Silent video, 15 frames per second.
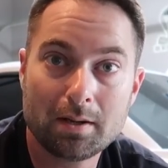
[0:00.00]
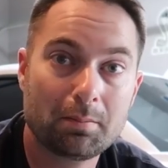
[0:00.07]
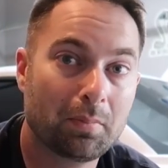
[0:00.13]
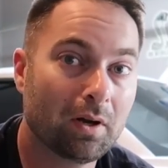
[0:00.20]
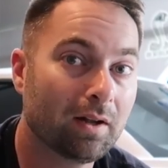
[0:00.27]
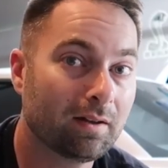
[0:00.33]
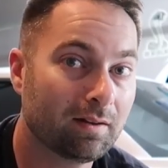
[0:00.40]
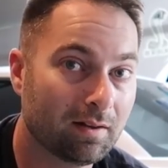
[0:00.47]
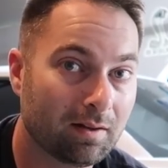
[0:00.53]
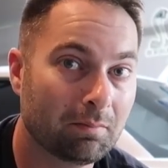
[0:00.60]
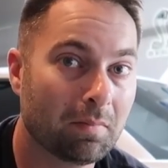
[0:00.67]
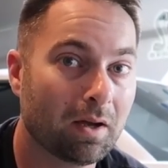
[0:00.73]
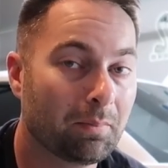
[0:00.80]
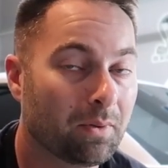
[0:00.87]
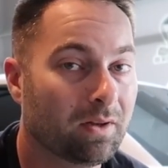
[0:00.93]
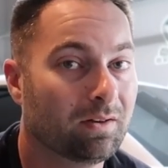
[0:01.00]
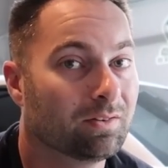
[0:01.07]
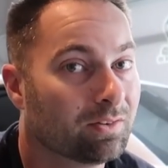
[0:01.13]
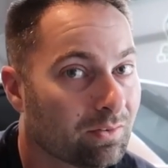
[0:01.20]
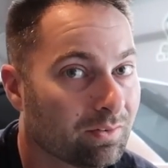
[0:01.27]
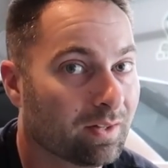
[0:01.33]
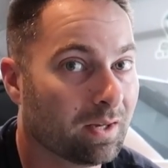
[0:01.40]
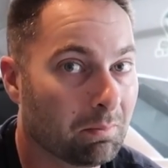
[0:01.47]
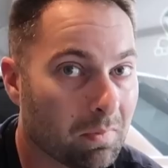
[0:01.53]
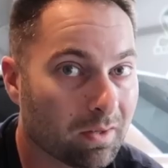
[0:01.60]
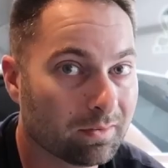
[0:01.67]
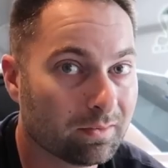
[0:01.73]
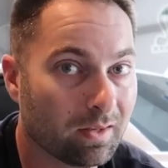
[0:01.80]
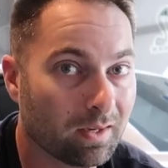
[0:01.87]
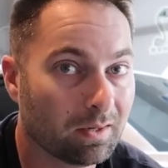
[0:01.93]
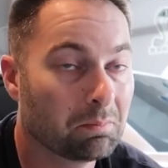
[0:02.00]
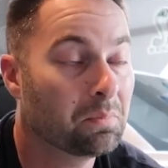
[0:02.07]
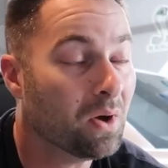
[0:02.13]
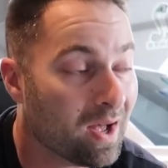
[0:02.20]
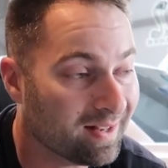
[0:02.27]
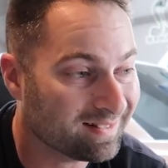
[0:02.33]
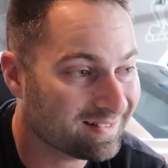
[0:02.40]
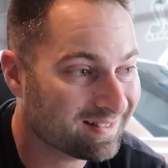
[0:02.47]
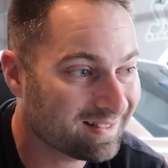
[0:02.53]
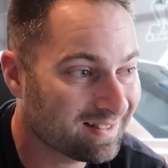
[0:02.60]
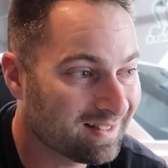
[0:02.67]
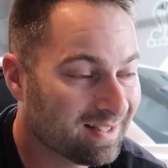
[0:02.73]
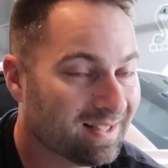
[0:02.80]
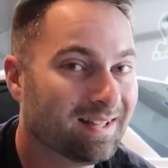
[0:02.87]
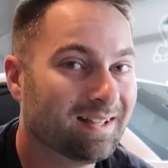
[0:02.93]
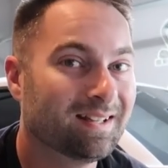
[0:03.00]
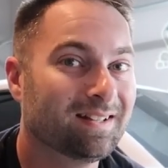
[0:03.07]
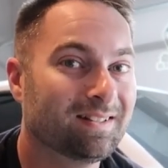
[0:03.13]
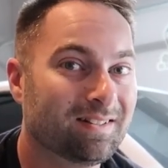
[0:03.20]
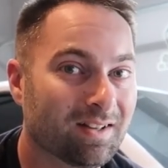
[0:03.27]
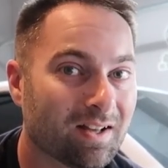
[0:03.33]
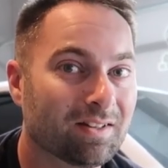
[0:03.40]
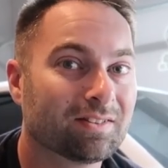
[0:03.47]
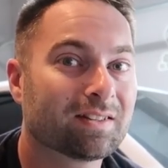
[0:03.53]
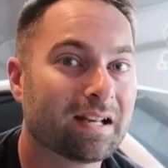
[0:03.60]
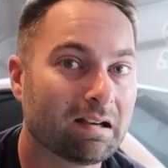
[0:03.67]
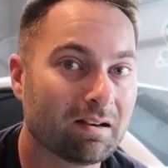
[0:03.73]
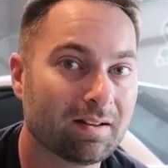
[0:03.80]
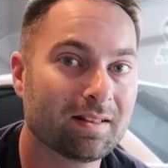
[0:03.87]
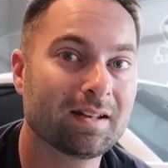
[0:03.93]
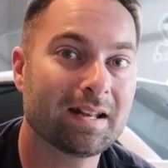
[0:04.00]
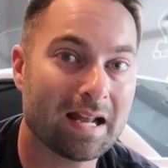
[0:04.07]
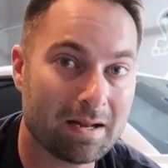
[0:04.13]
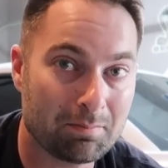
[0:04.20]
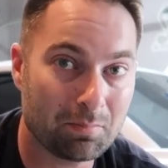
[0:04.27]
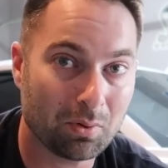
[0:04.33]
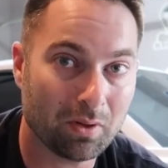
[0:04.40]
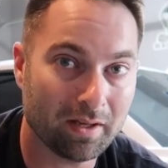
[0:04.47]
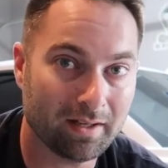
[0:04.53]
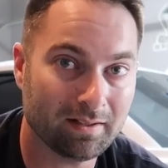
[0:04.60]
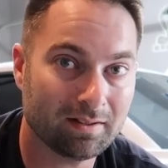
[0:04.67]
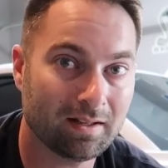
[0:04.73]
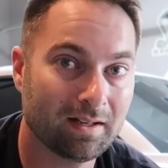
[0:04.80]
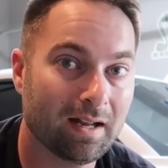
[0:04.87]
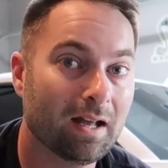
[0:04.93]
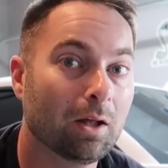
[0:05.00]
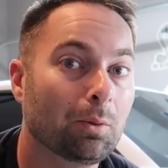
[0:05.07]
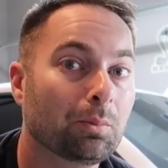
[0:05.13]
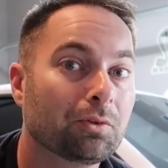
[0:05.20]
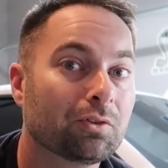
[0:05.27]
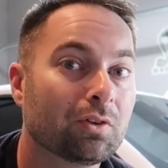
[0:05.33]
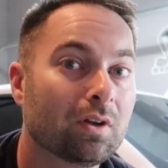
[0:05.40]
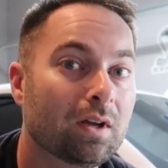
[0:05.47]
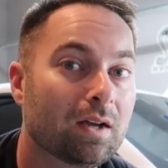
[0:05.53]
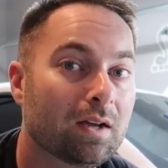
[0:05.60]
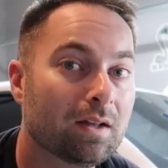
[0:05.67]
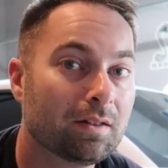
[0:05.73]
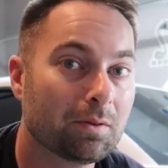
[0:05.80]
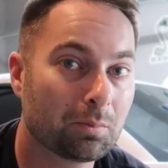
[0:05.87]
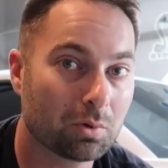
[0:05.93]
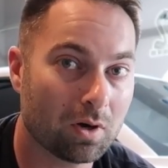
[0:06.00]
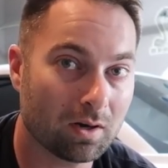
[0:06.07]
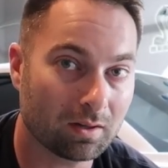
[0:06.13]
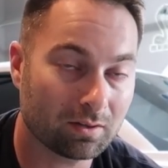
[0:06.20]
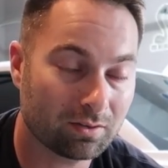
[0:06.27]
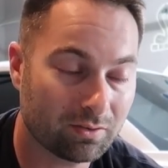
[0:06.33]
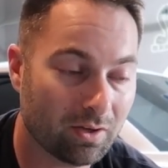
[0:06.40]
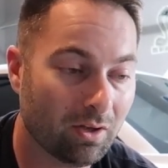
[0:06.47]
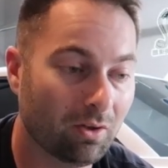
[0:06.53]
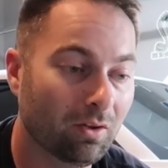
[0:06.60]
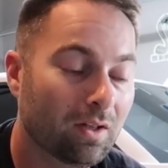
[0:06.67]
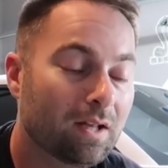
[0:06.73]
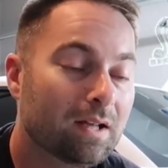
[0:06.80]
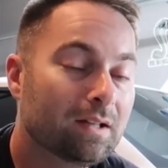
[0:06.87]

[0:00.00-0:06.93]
But in my opinion, it's still not a Mustang. But it does carry the nameplate and it helps the product sell.